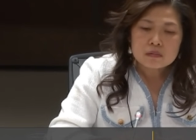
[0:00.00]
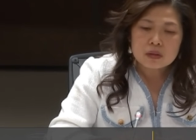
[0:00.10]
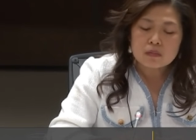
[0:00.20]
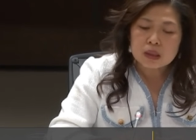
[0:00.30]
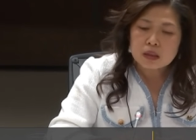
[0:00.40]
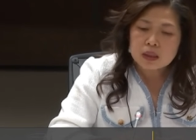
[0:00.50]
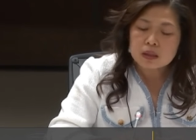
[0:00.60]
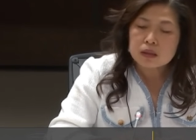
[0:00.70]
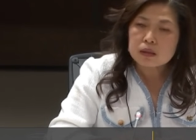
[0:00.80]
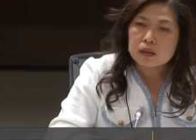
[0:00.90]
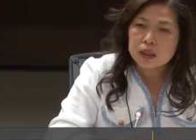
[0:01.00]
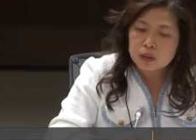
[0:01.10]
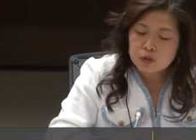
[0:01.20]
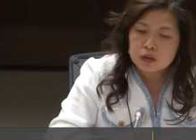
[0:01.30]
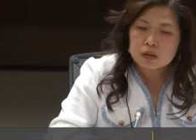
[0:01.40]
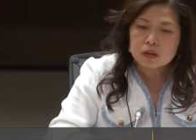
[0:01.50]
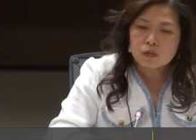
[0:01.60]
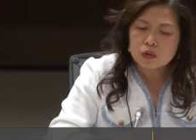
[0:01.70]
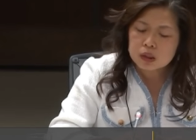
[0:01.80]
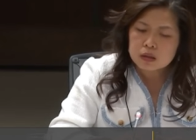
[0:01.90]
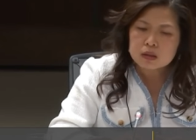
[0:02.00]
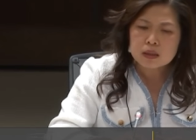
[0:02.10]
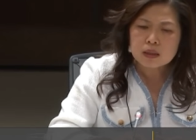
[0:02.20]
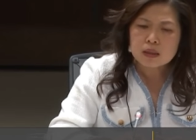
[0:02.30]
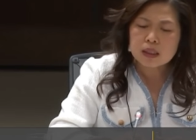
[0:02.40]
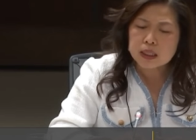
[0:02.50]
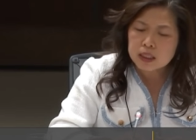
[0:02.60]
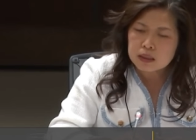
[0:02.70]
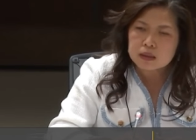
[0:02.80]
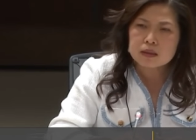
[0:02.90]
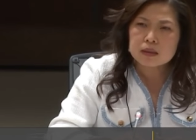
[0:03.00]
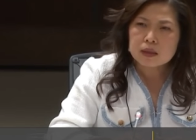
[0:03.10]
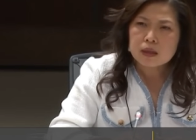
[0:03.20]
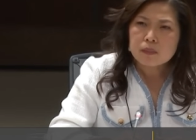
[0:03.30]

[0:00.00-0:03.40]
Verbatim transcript: with American labor, workers, Canadians,